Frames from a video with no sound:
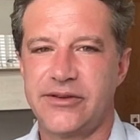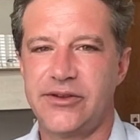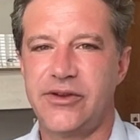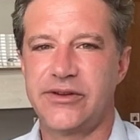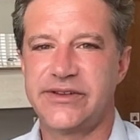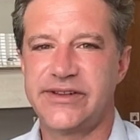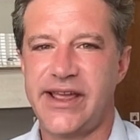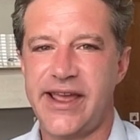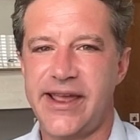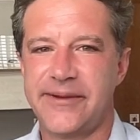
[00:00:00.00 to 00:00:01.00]
You could
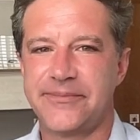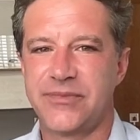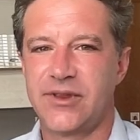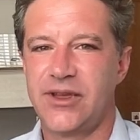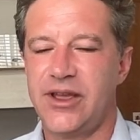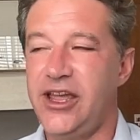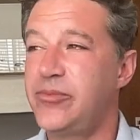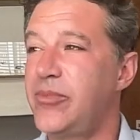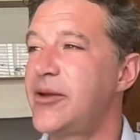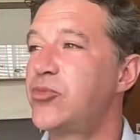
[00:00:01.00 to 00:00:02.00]
say,
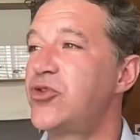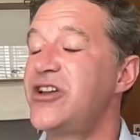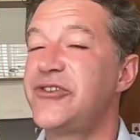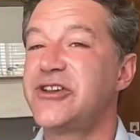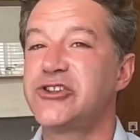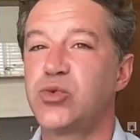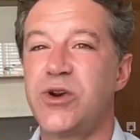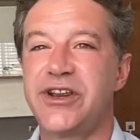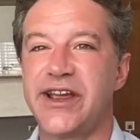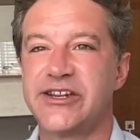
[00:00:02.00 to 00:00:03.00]
in my previous
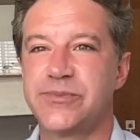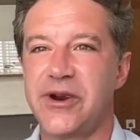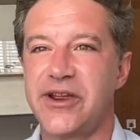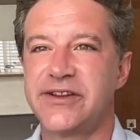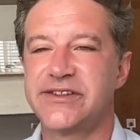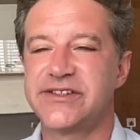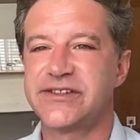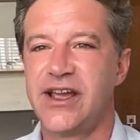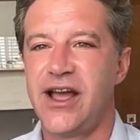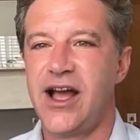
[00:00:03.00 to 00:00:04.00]
work experience,
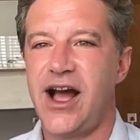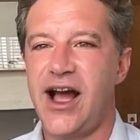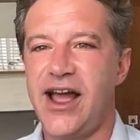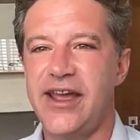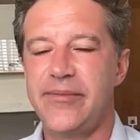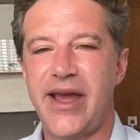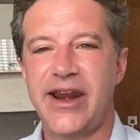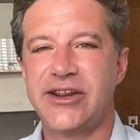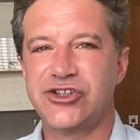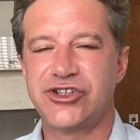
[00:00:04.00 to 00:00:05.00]
I
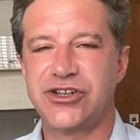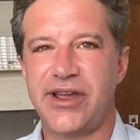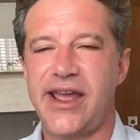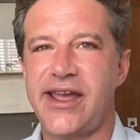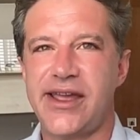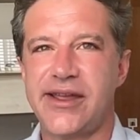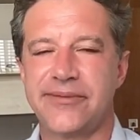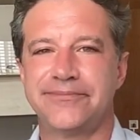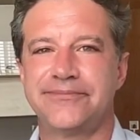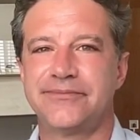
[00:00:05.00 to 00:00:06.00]
managed a
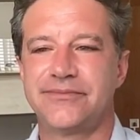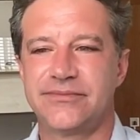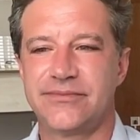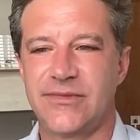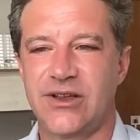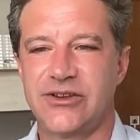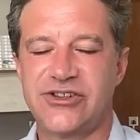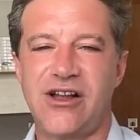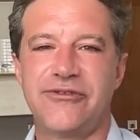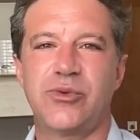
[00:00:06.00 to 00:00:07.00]

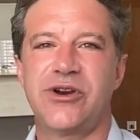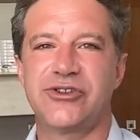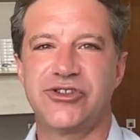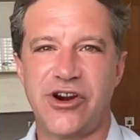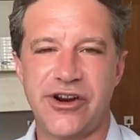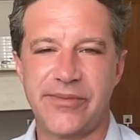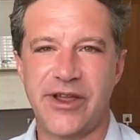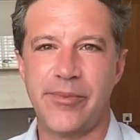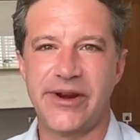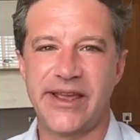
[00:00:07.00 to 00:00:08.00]
software startup
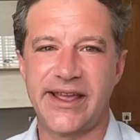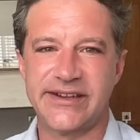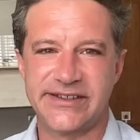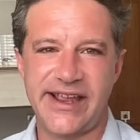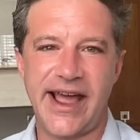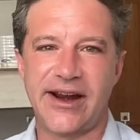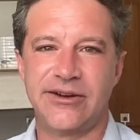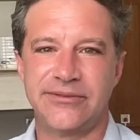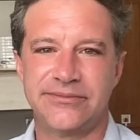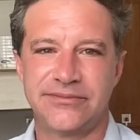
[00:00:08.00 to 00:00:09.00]
company in
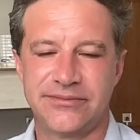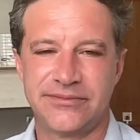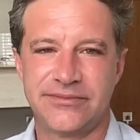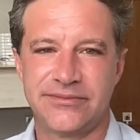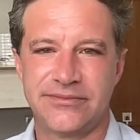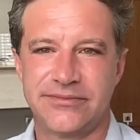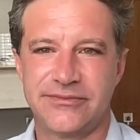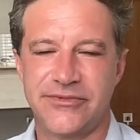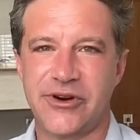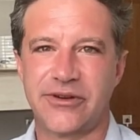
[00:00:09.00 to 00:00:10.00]
Seattle
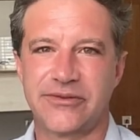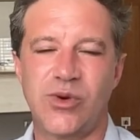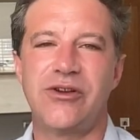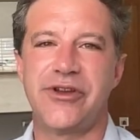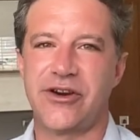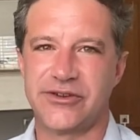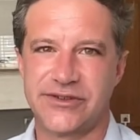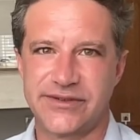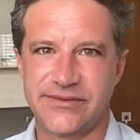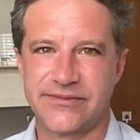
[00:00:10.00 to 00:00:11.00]
for 12
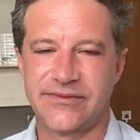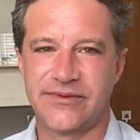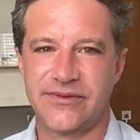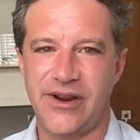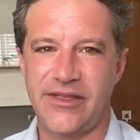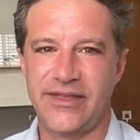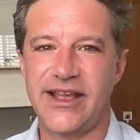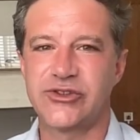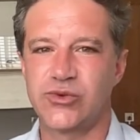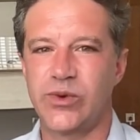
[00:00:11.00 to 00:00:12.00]
years. Right?
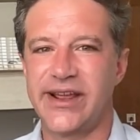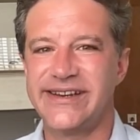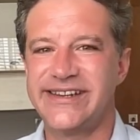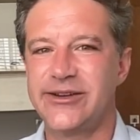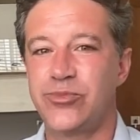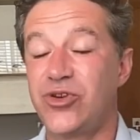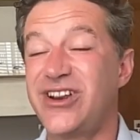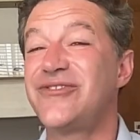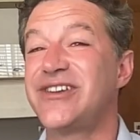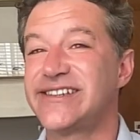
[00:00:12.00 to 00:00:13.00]
That's what I did
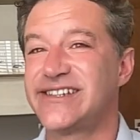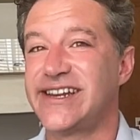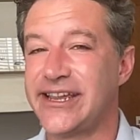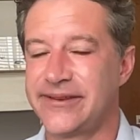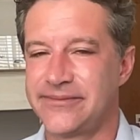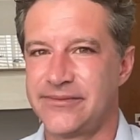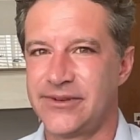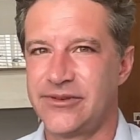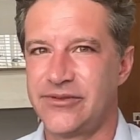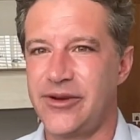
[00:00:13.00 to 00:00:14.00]
previously,
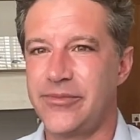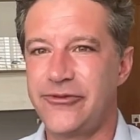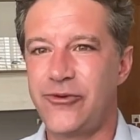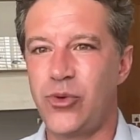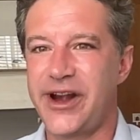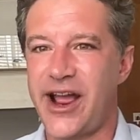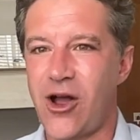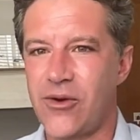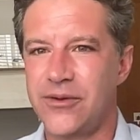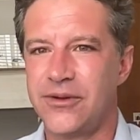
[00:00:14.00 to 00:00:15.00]
right? Before now.